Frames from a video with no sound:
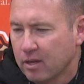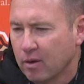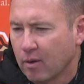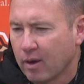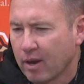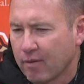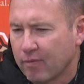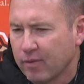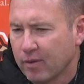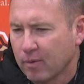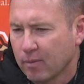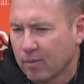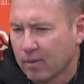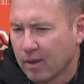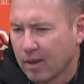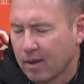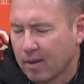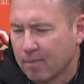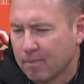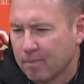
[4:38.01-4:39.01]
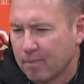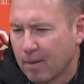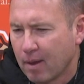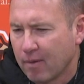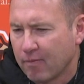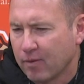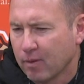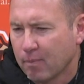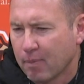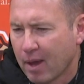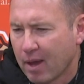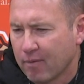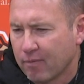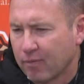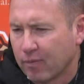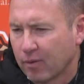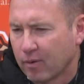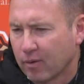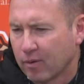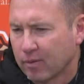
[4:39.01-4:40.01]
You know what? I feel bad
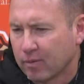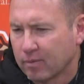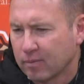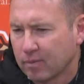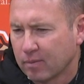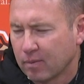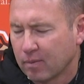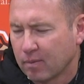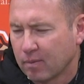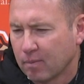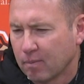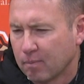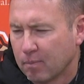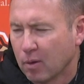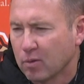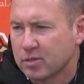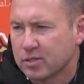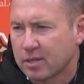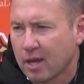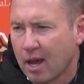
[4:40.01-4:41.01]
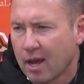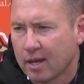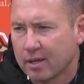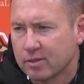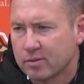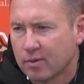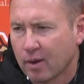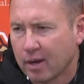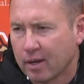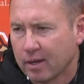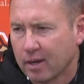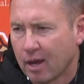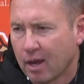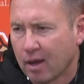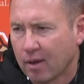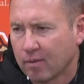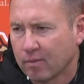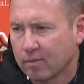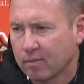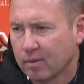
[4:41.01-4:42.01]
for both sides right
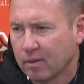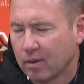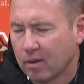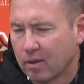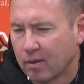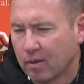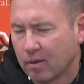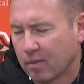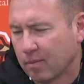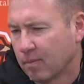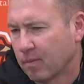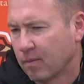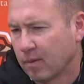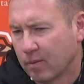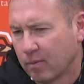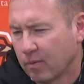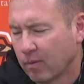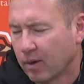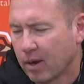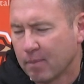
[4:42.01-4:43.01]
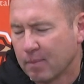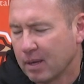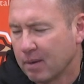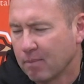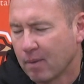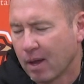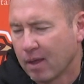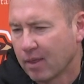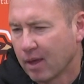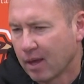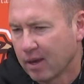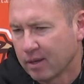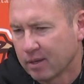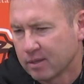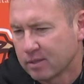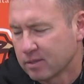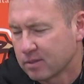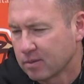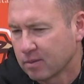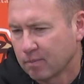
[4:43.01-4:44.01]
now. And what I mean by that
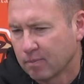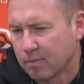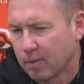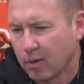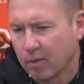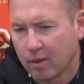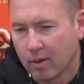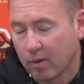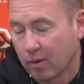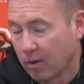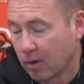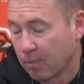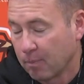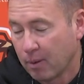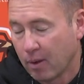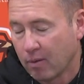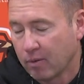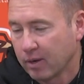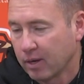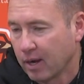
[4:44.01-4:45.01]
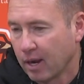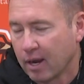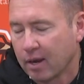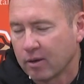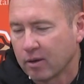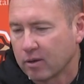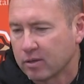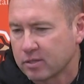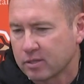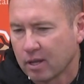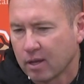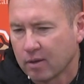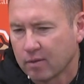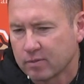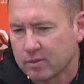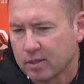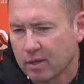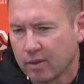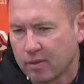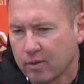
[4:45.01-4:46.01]
is both our opponent and
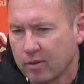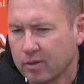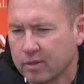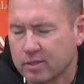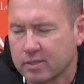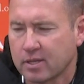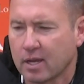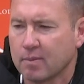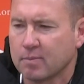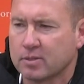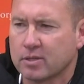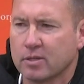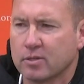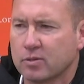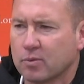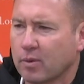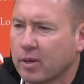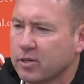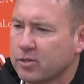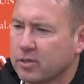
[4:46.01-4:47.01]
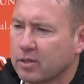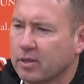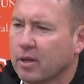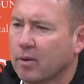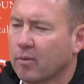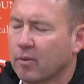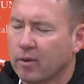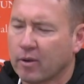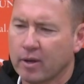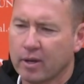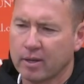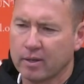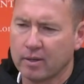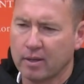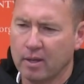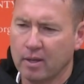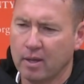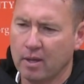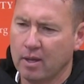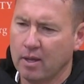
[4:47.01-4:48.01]
ourselves. They're in the same situation that we're
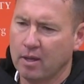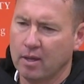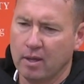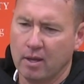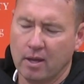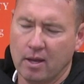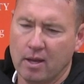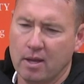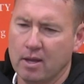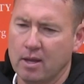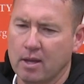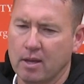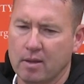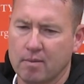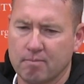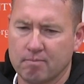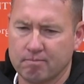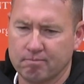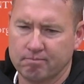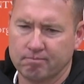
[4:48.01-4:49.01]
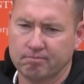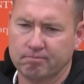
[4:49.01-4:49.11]
in.